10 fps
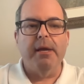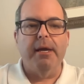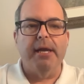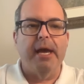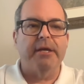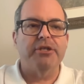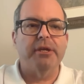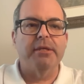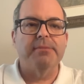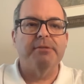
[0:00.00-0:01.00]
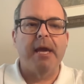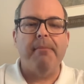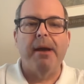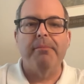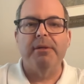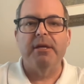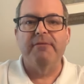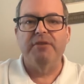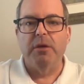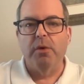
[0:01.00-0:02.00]
And he actually
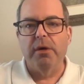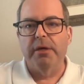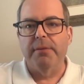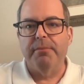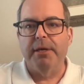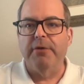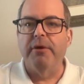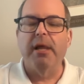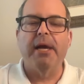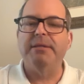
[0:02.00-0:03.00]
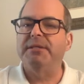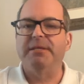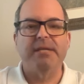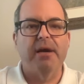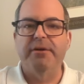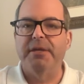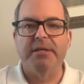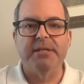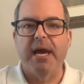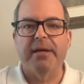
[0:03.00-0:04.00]
semi-believed he would, but he realized he sounded
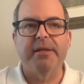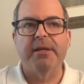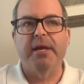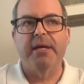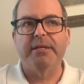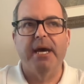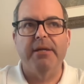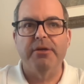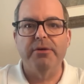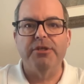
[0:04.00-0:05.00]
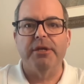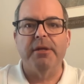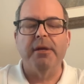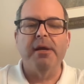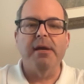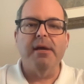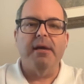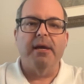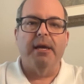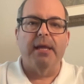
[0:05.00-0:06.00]
exactly like Ted Nugent.
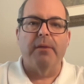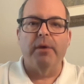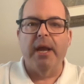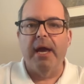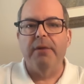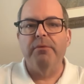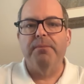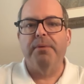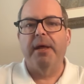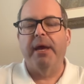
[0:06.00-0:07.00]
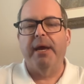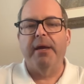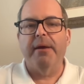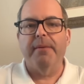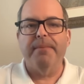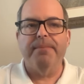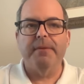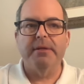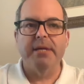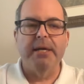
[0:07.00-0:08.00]
And then when Ed would play
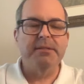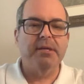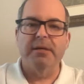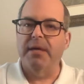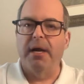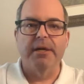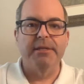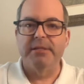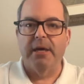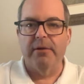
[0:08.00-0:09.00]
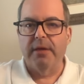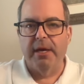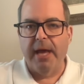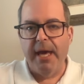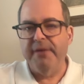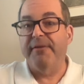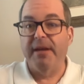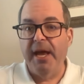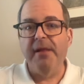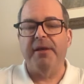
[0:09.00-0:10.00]
Ted's guitar, he'd sound like Eddie Van
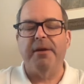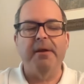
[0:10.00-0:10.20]
Halen.